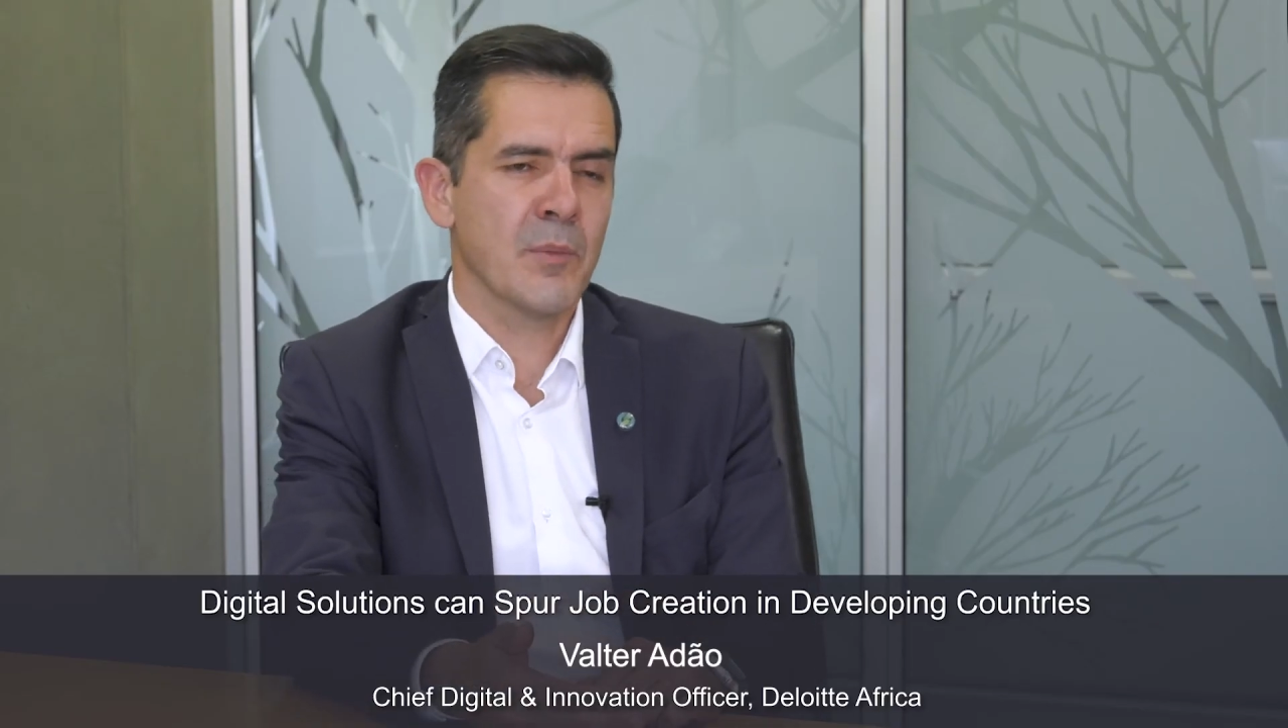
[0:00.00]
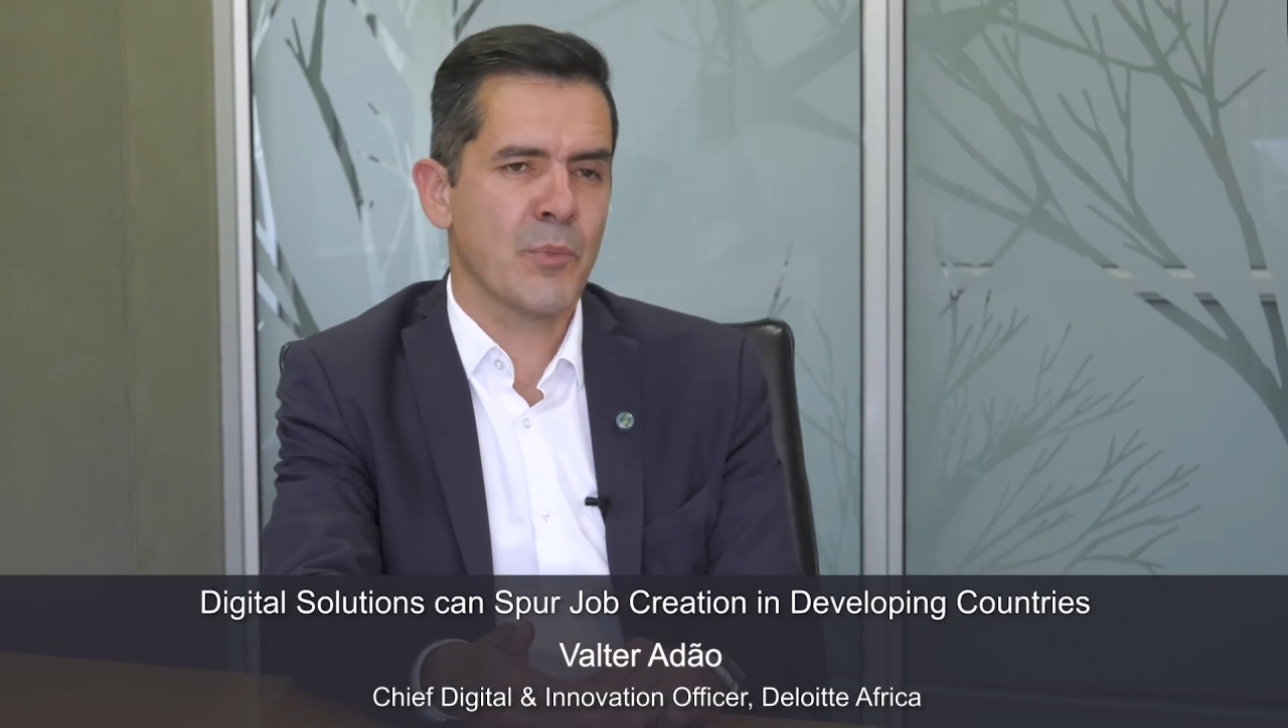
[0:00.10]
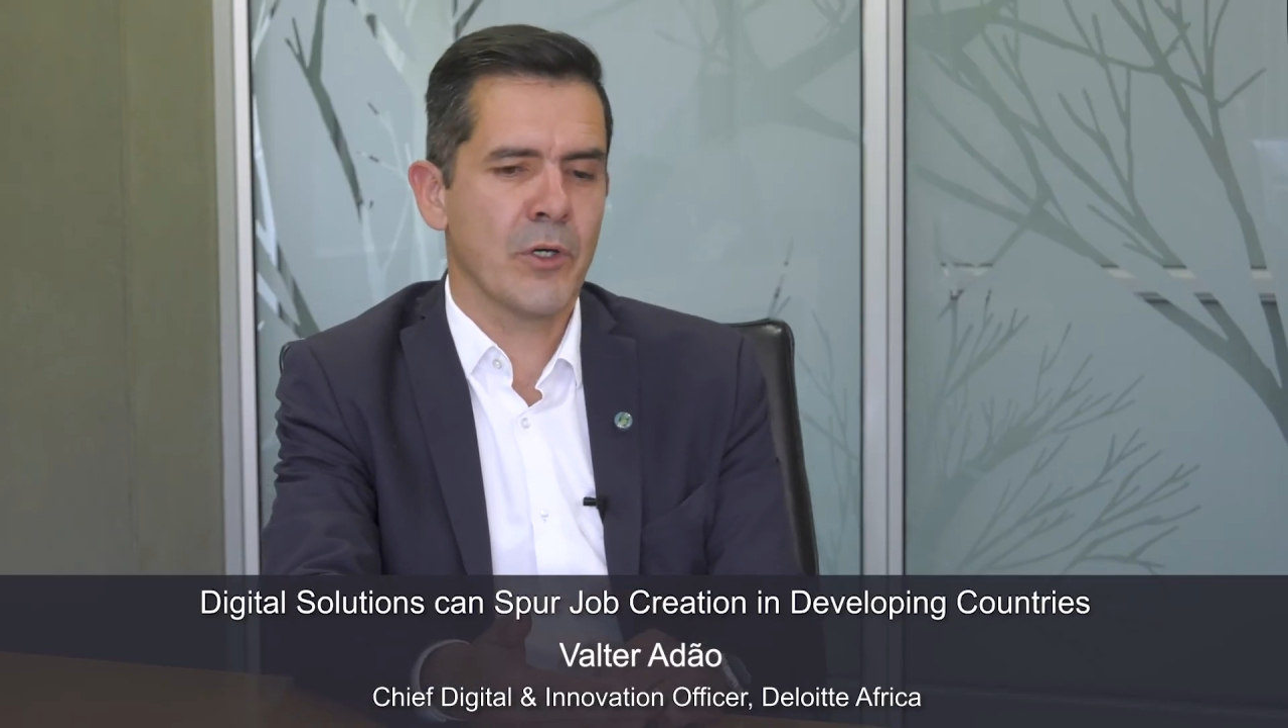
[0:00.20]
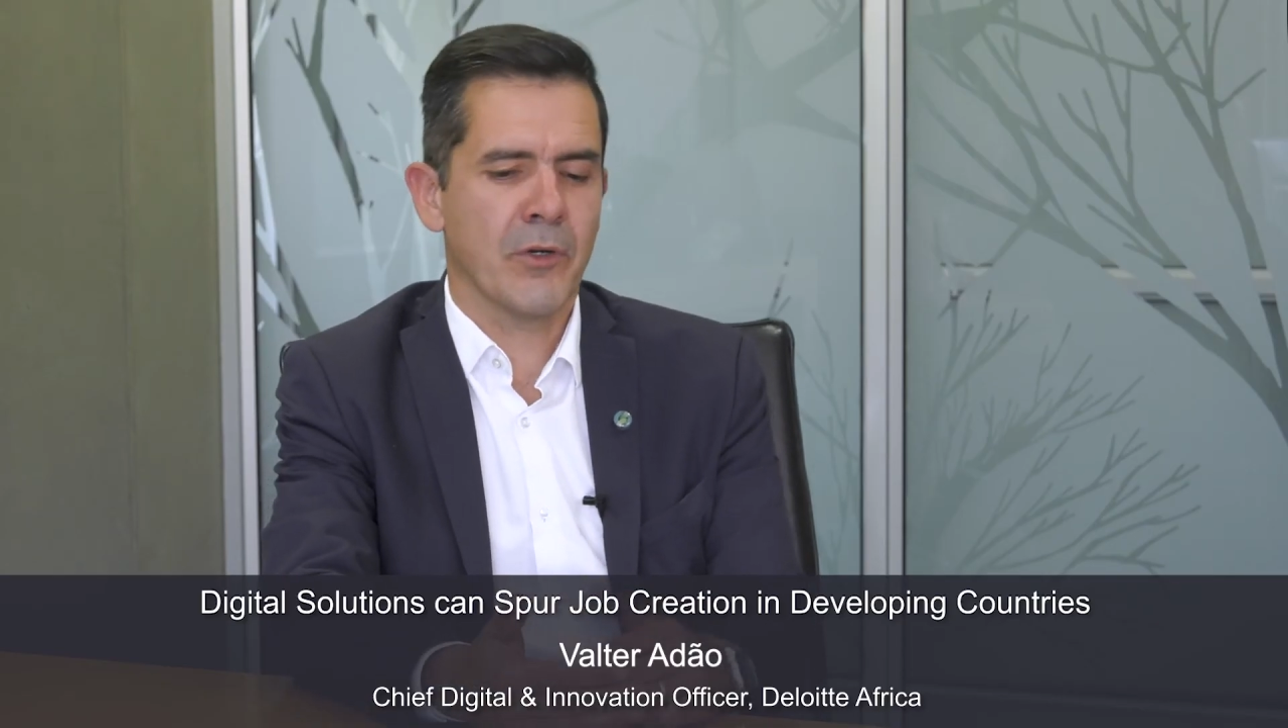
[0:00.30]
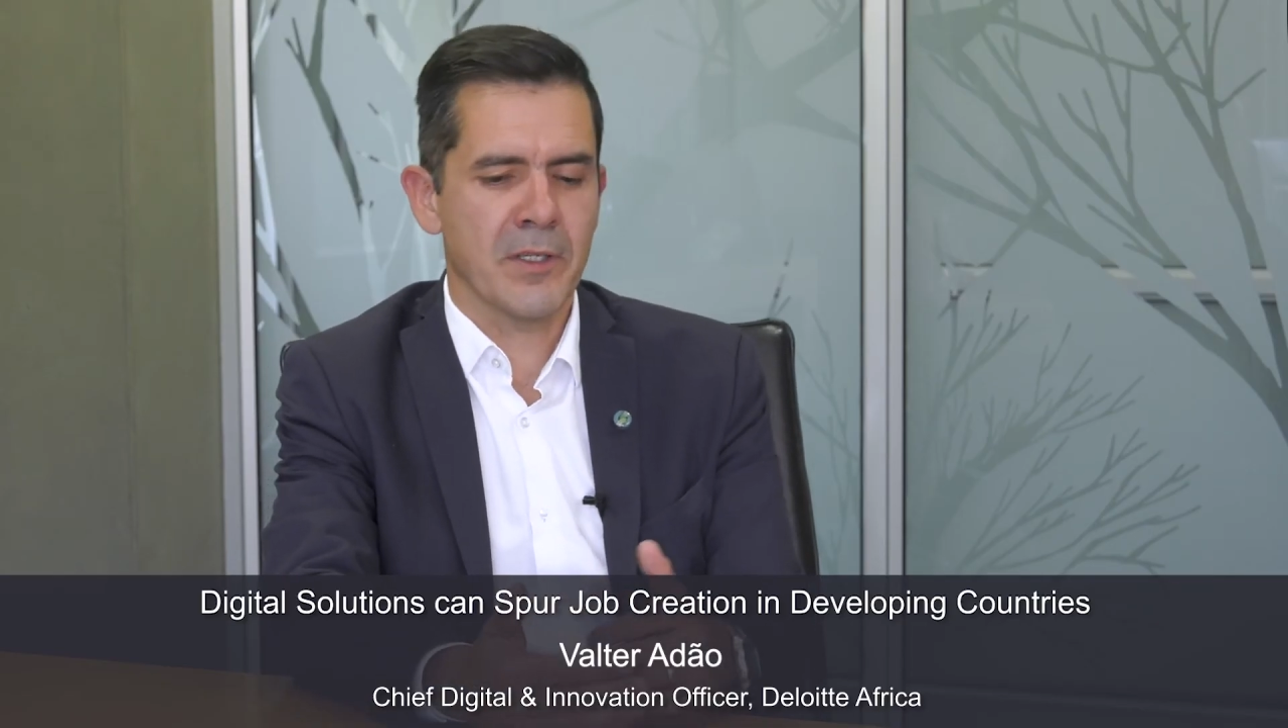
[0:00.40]

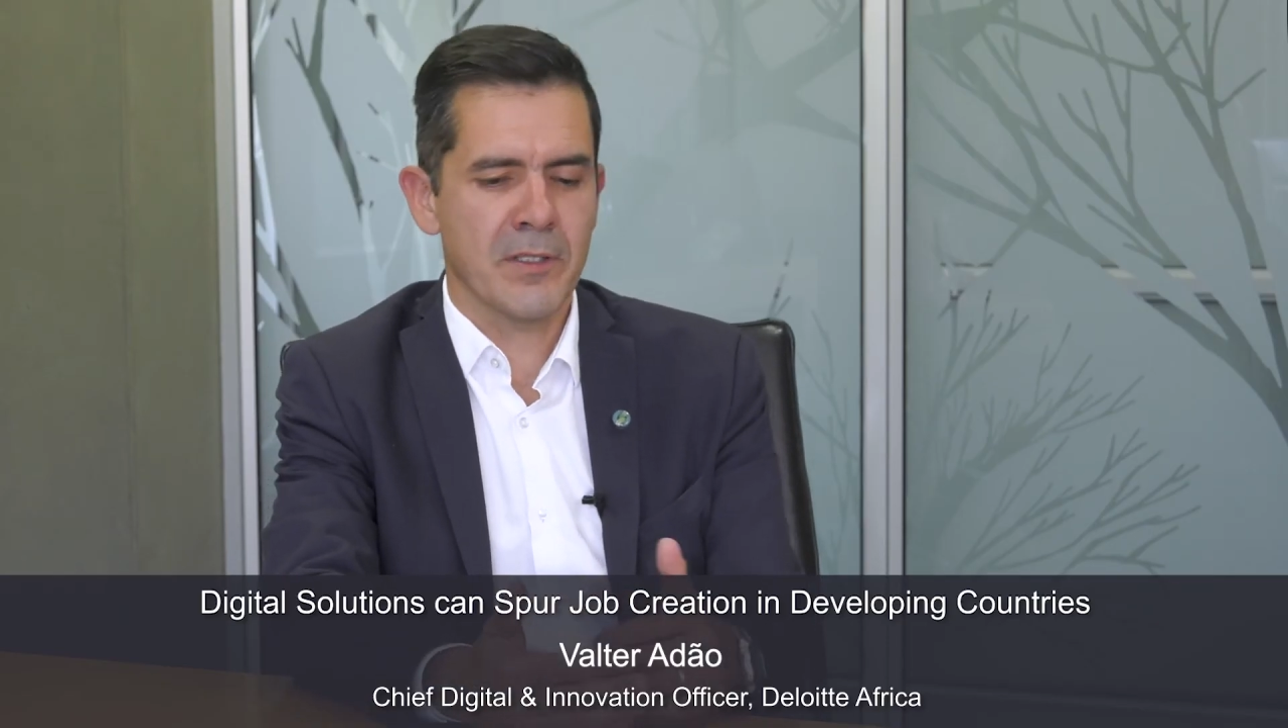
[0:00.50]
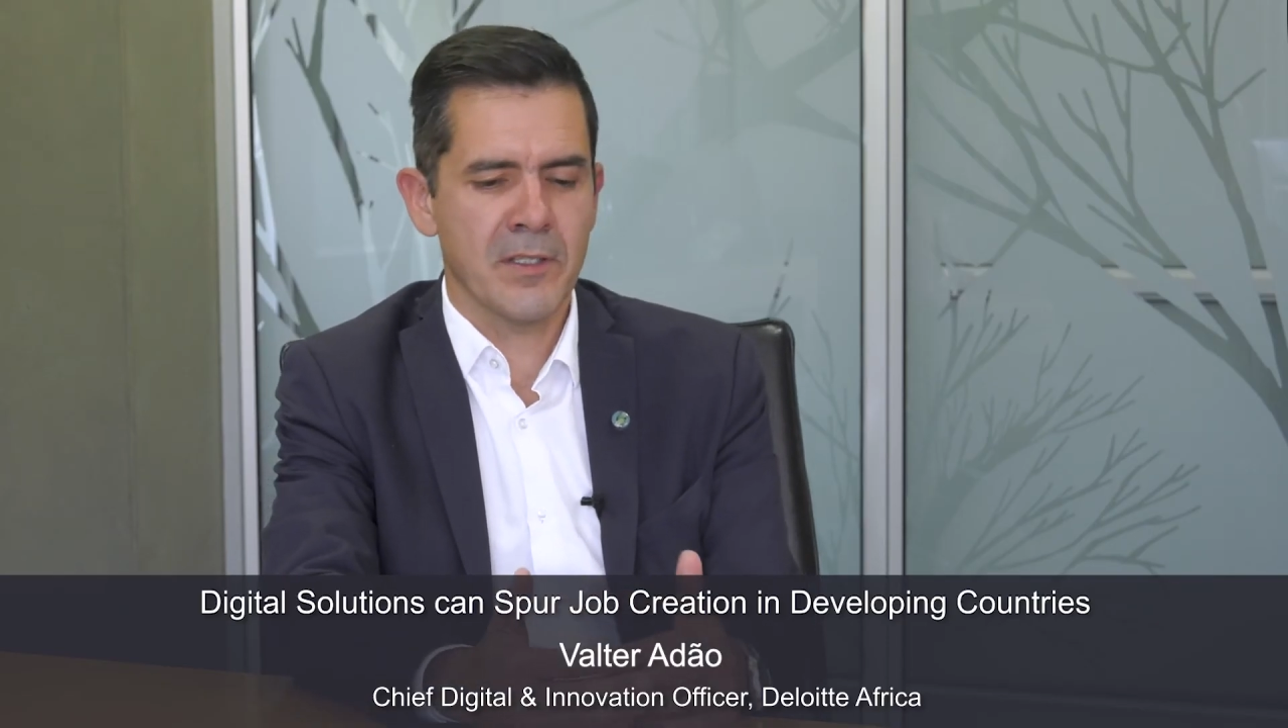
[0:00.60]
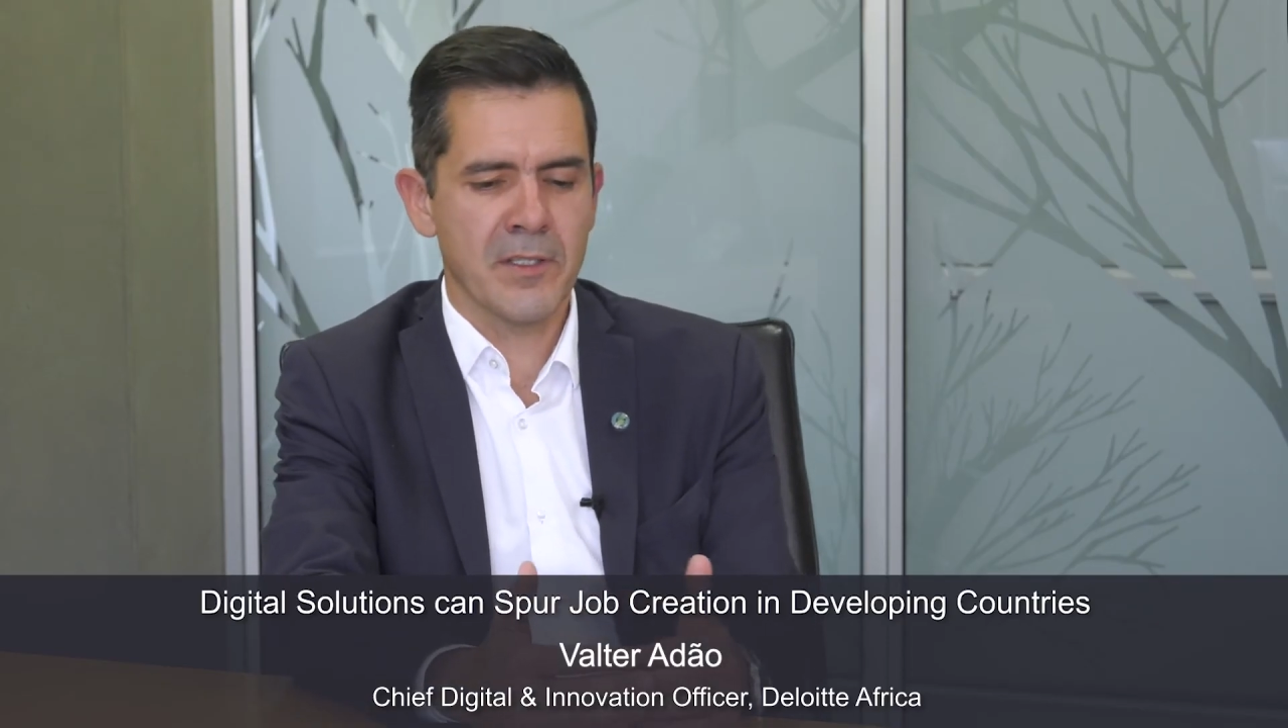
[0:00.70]
progress is